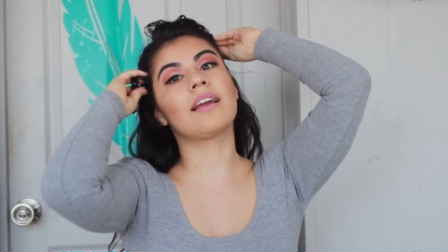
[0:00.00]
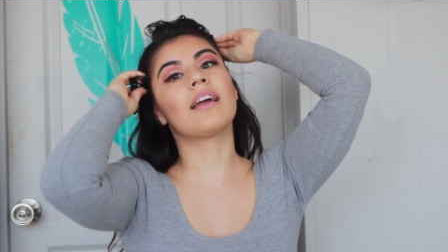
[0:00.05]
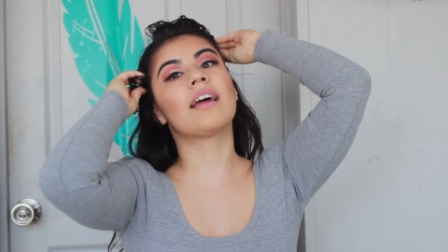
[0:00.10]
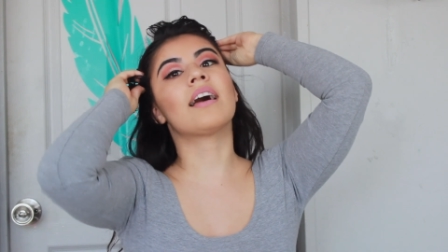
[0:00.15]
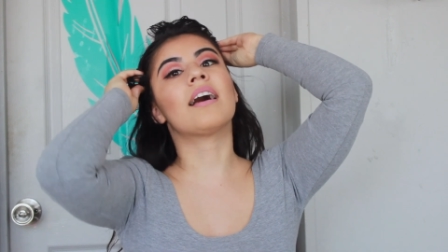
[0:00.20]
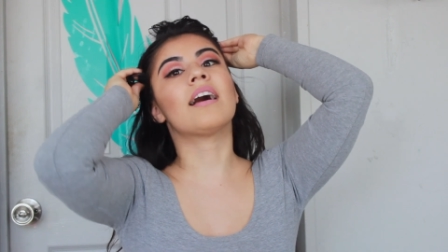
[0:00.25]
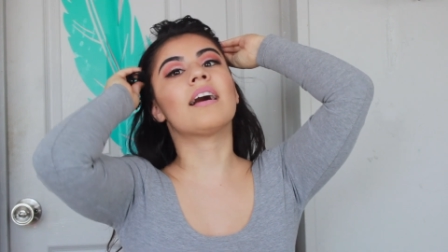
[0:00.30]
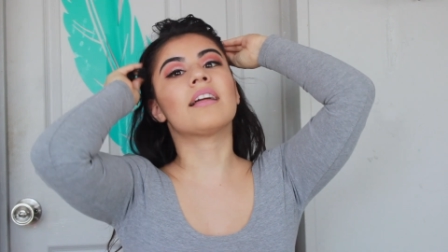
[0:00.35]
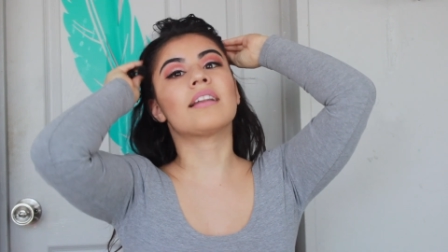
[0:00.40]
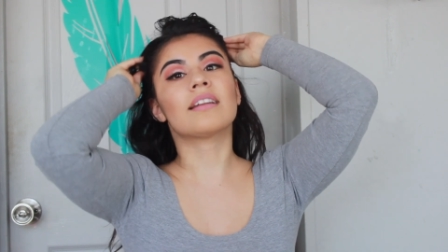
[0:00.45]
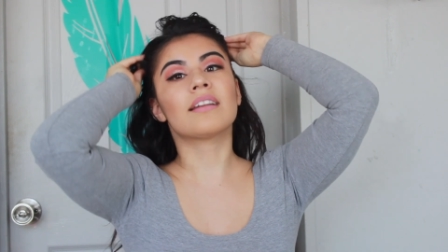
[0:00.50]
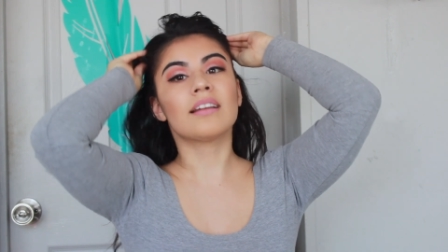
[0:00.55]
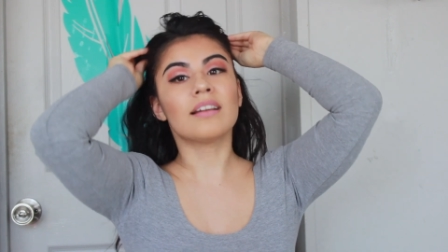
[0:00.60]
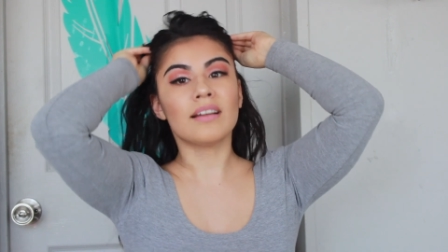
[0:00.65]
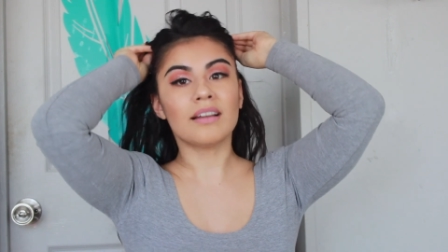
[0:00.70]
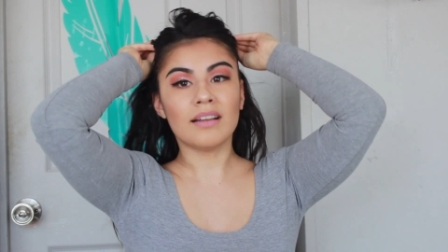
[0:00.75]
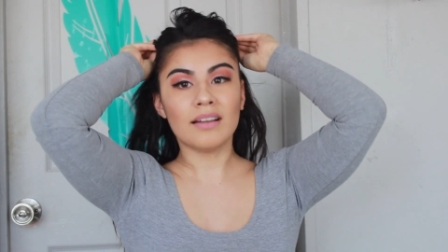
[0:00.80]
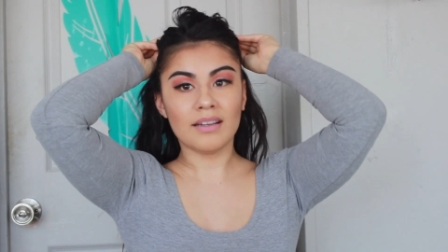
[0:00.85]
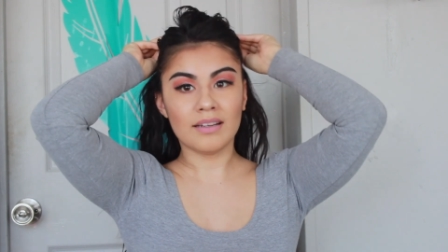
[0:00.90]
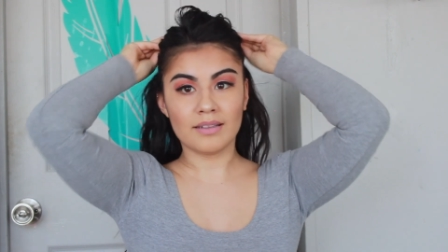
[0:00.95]
and
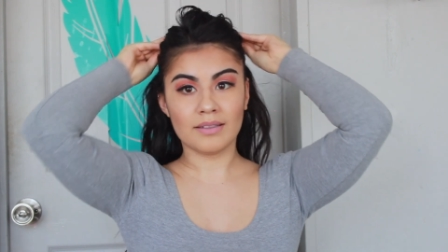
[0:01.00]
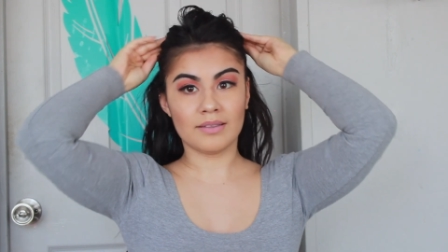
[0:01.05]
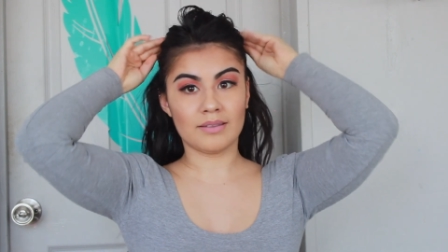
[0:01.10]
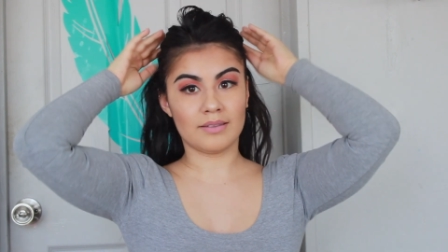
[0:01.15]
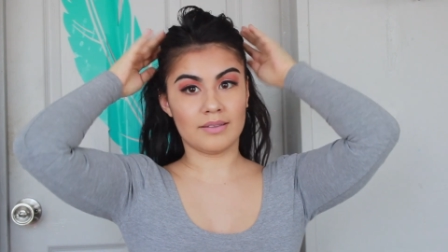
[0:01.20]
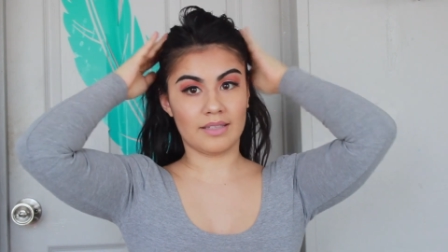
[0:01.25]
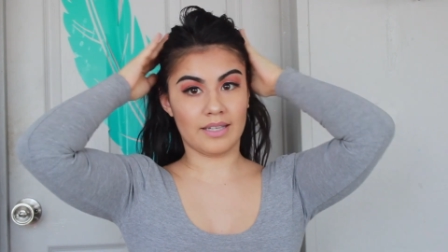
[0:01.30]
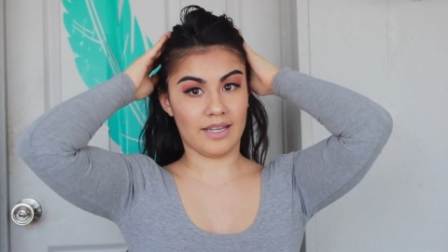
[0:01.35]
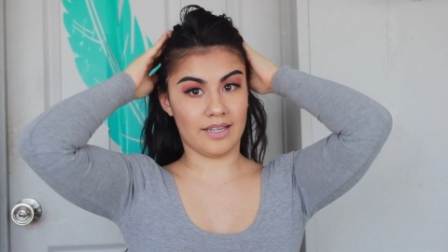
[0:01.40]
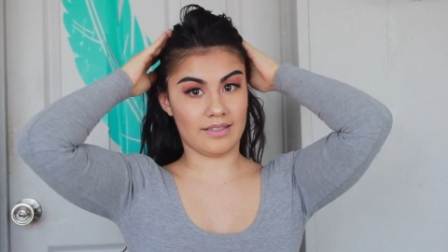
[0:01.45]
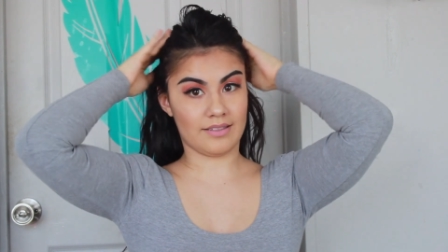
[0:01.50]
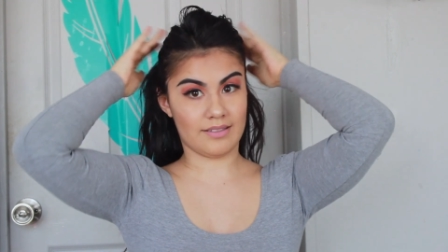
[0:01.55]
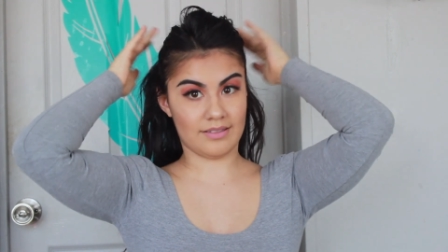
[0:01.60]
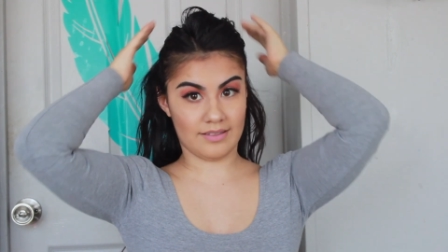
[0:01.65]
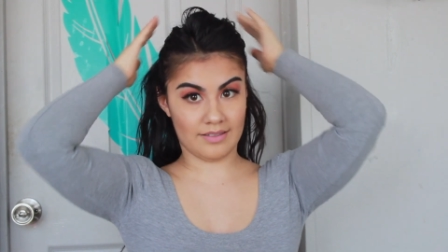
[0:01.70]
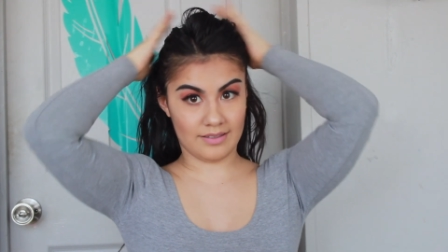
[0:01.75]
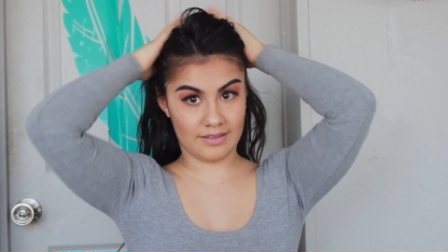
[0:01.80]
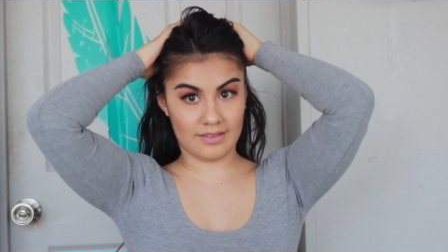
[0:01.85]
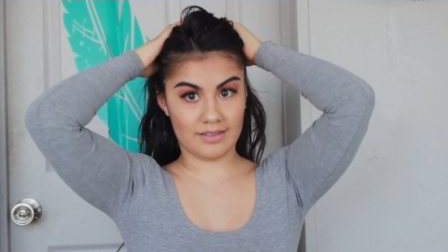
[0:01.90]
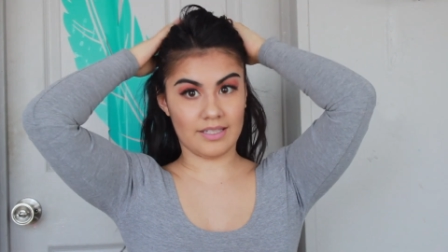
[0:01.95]
yeah,
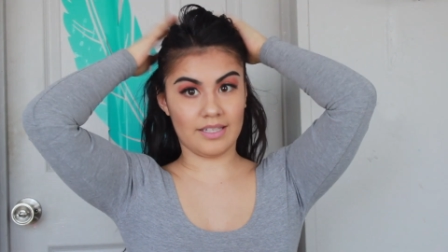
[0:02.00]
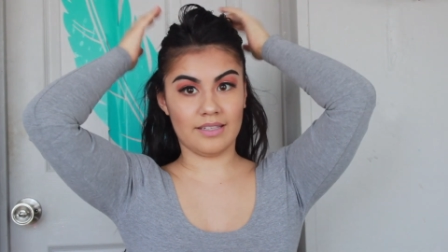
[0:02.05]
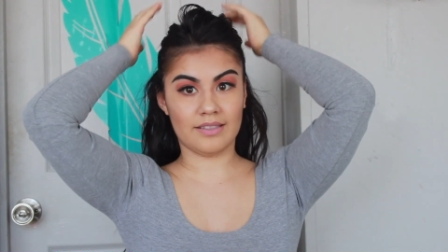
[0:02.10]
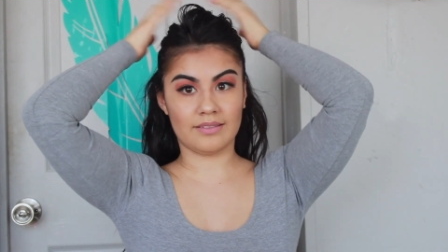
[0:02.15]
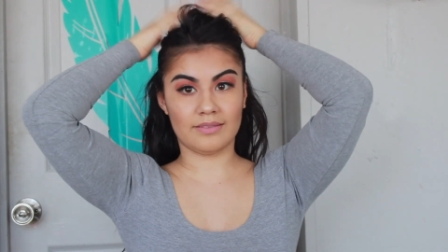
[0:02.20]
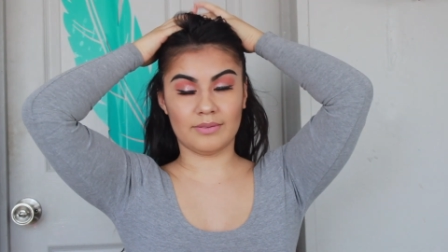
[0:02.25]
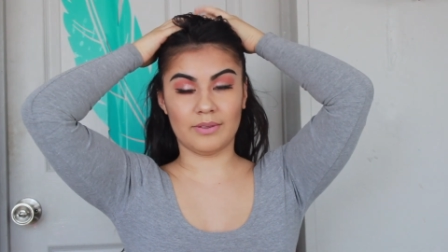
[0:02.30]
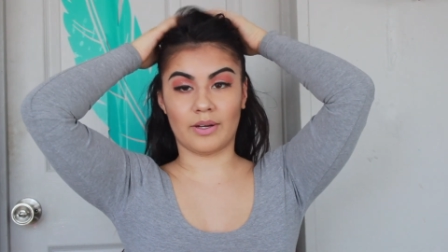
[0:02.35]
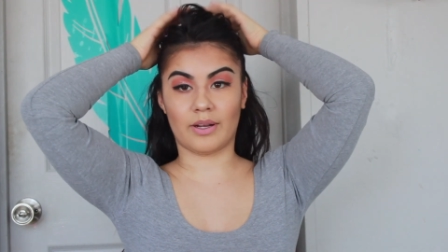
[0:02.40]
see?